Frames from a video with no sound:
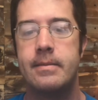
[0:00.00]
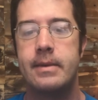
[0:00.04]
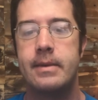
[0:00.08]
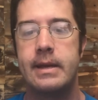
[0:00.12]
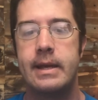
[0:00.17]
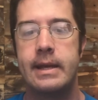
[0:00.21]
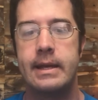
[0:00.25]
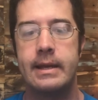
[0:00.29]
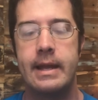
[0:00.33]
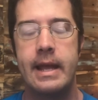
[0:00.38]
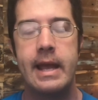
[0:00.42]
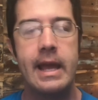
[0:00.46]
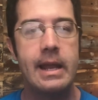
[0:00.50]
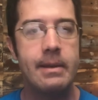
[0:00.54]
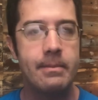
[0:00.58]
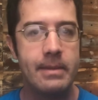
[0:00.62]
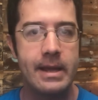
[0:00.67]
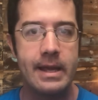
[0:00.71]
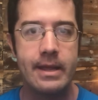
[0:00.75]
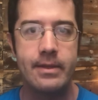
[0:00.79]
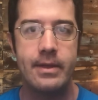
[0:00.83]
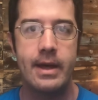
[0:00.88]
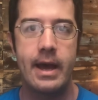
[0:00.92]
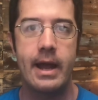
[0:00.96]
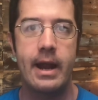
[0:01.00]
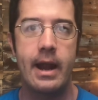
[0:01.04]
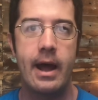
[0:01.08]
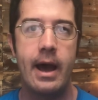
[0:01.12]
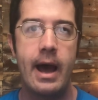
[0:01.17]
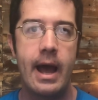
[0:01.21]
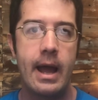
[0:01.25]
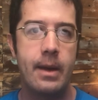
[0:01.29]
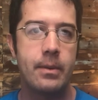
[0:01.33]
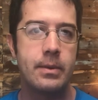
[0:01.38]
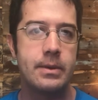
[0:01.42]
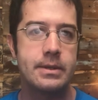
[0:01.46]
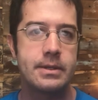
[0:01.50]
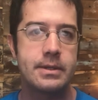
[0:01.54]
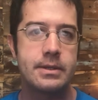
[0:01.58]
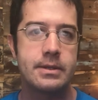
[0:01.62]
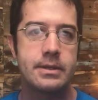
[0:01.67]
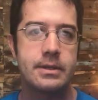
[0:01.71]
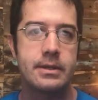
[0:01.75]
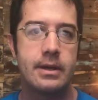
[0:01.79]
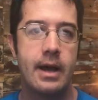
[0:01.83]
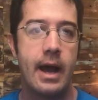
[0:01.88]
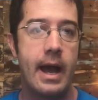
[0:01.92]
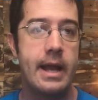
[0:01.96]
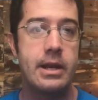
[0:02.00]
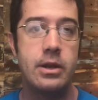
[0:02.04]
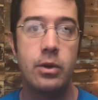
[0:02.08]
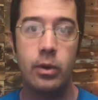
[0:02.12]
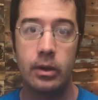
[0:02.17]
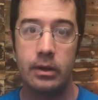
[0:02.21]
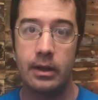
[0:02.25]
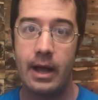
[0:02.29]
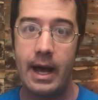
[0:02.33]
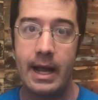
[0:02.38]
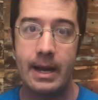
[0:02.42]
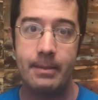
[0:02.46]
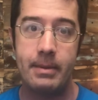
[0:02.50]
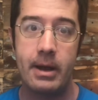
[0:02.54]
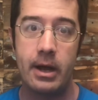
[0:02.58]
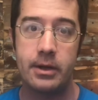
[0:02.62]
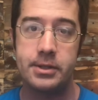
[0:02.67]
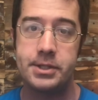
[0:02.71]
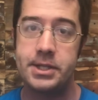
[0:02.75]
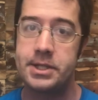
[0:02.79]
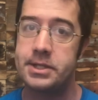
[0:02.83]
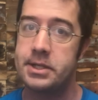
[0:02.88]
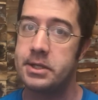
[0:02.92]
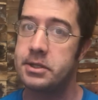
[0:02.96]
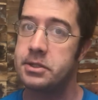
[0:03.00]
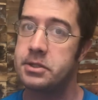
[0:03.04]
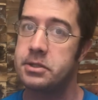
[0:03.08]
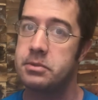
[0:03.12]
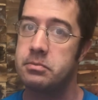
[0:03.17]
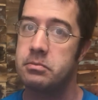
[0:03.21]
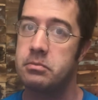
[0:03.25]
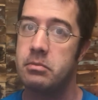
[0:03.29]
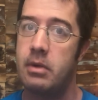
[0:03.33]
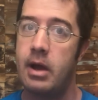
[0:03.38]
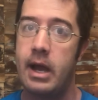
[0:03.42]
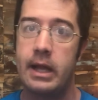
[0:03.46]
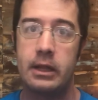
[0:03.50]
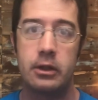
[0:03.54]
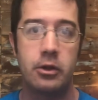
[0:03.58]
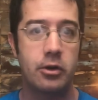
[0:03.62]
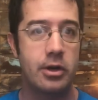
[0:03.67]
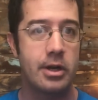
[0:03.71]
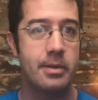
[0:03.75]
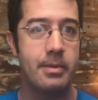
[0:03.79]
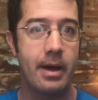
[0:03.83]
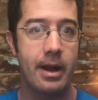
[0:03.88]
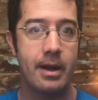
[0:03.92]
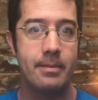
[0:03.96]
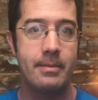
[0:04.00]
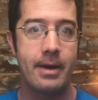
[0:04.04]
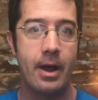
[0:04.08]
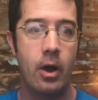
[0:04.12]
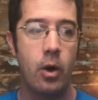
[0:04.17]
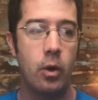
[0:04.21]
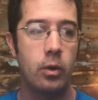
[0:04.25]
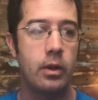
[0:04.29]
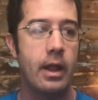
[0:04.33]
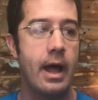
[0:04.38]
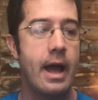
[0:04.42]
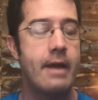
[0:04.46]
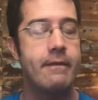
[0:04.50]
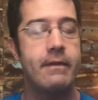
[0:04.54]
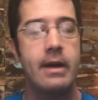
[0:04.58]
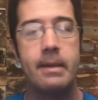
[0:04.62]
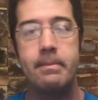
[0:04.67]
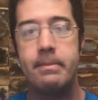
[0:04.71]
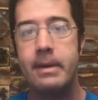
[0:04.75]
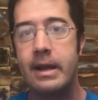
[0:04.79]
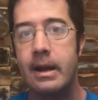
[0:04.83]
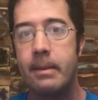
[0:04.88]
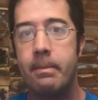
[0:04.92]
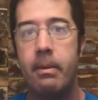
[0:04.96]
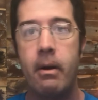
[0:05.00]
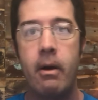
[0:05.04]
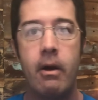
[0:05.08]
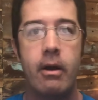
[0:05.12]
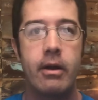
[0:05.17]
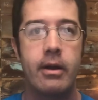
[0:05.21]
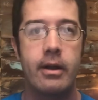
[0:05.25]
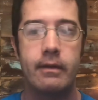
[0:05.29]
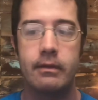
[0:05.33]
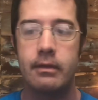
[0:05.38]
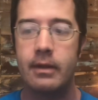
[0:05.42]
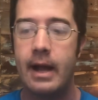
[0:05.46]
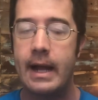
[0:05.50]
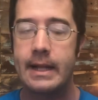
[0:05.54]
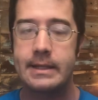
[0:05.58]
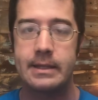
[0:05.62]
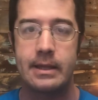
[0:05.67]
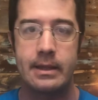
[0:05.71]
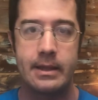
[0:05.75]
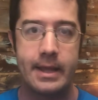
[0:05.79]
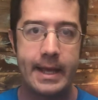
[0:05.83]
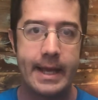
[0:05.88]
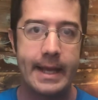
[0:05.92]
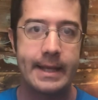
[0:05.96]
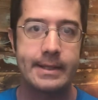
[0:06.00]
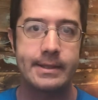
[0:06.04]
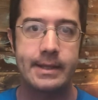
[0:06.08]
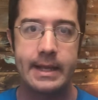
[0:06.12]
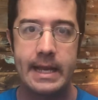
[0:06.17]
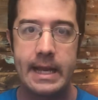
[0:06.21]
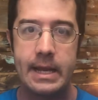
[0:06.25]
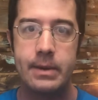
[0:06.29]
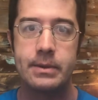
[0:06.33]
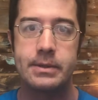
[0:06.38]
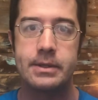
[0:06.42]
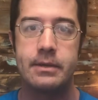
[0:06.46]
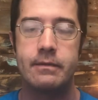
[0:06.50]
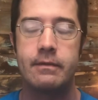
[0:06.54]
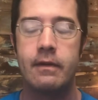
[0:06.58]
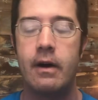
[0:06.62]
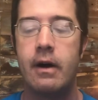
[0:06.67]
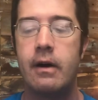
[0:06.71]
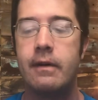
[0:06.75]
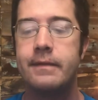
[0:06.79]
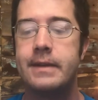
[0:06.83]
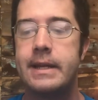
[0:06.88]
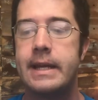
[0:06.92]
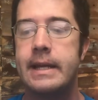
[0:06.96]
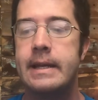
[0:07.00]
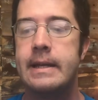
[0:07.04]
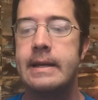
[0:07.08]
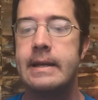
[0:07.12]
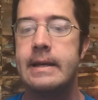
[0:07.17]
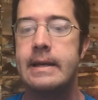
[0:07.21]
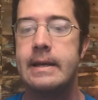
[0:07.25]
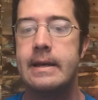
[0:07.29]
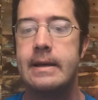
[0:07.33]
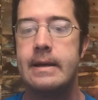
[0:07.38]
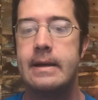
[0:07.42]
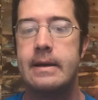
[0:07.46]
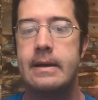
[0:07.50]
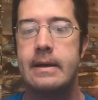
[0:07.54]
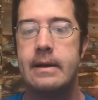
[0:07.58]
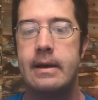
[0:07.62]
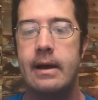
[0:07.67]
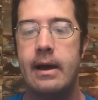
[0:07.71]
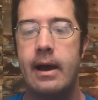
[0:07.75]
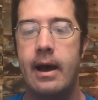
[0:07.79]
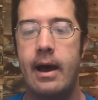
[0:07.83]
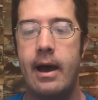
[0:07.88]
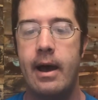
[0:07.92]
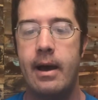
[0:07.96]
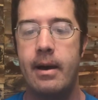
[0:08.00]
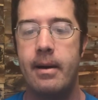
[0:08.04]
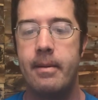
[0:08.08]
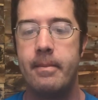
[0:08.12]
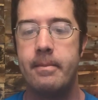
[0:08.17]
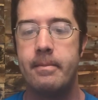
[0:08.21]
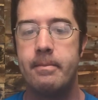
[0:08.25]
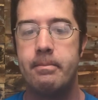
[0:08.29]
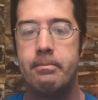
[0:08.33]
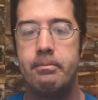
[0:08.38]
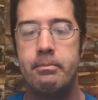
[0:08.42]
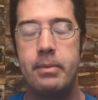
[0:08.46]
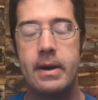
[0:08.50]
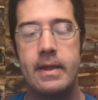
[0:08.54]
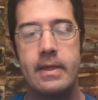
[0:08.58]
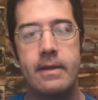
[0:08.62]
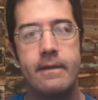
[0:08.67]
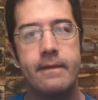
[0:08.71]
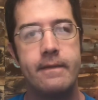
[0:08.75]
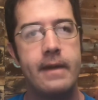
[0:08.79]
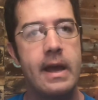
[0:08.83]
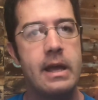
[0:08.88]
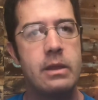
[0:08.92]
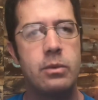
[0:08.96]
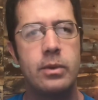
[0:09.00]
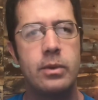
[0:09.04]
it hit me that I knew a lot about Jesus. I learned about him my whole life. I'd been a part of lots of things that he was involved in. But the faith